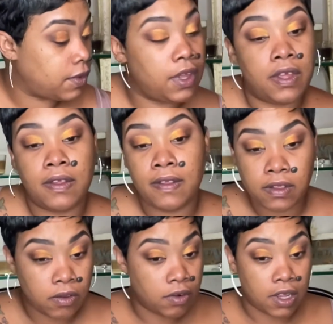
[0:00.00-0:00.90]
Okay,
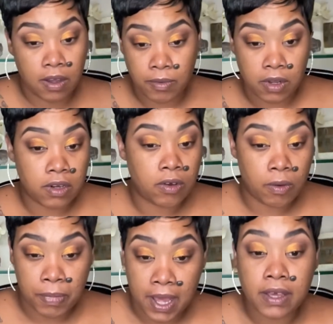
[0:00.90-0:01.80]
so now I'm gonna go
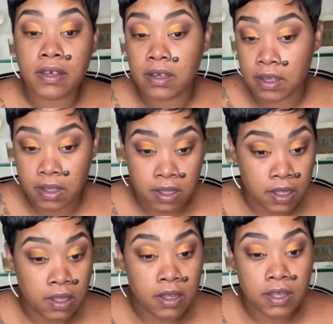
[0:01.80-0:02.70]
back
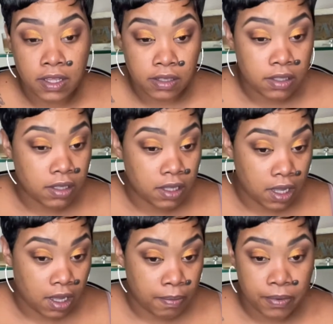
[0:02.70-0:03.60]
into the
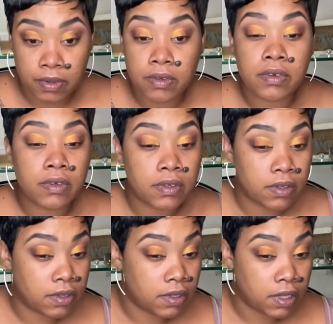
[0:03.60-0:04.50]
copper.
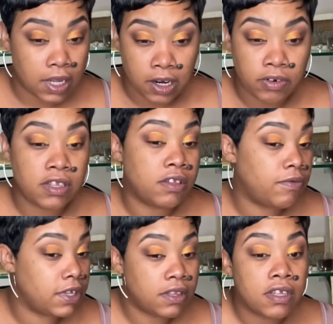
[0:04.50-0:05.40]
I don't need to
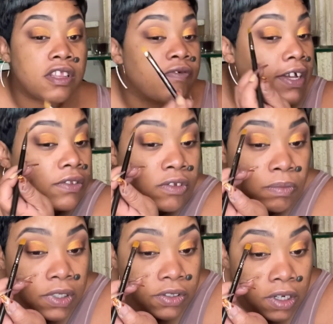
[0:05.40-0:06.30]
re-intensify too
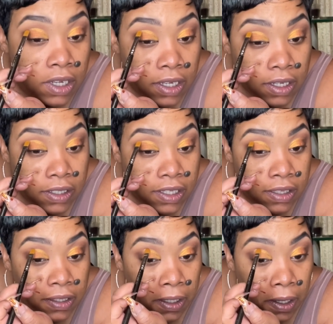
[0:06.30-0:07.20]
much. There's
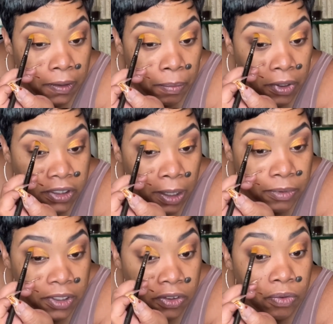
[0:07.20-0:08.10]
nothing on the brush. I'm
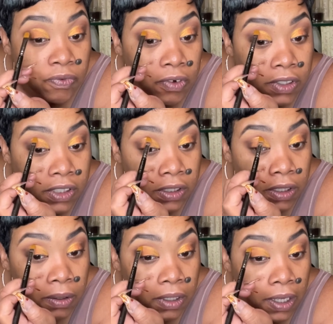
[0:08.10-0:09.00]
just focusing
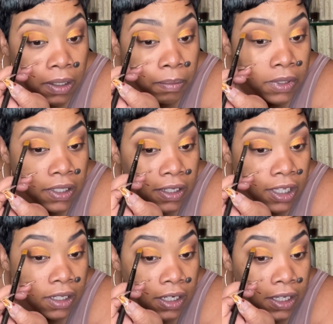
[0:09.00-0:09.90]
on kind of blending
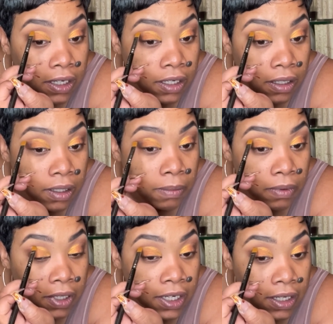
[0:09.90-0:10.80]
and
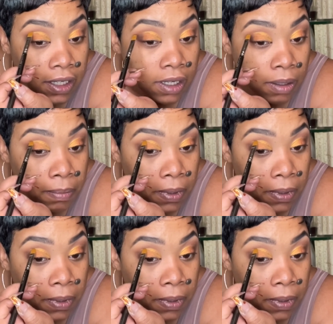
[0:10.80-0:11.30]
neatening up.